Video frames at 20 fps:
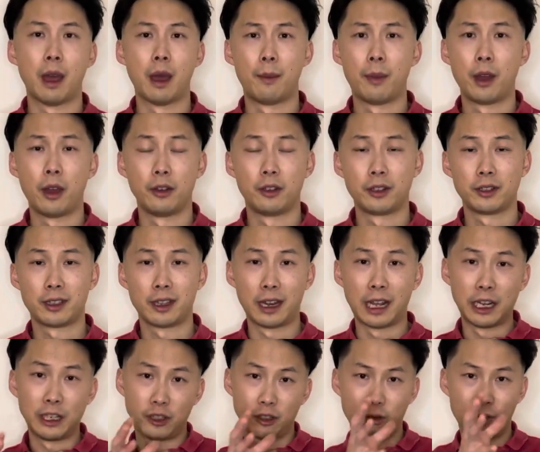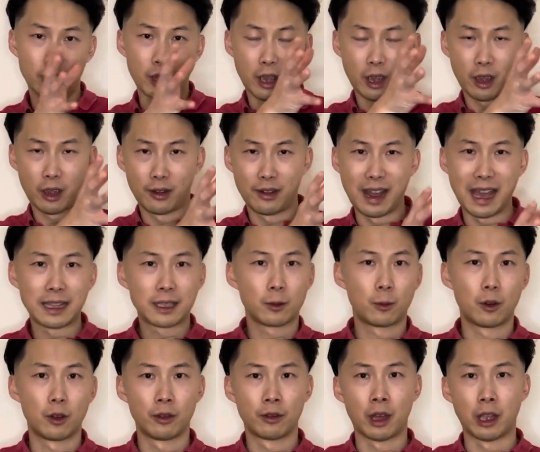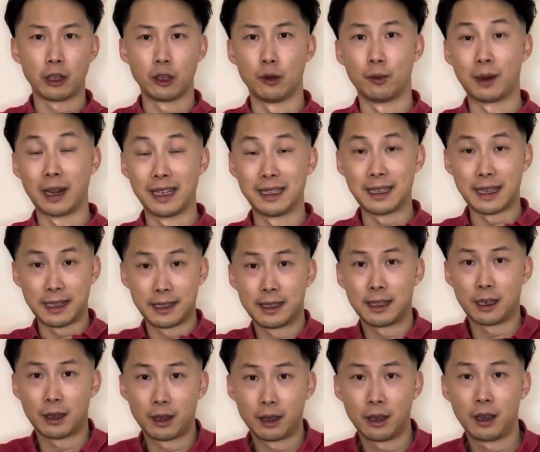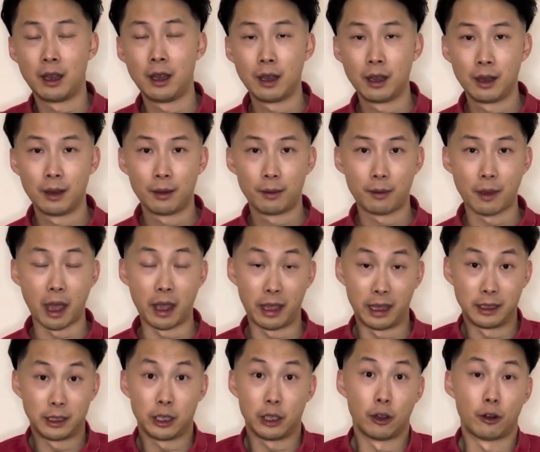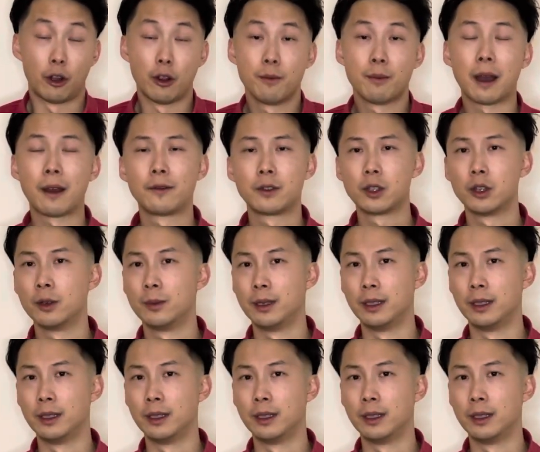purchased an Angel Care net one that you place into your own bathtub.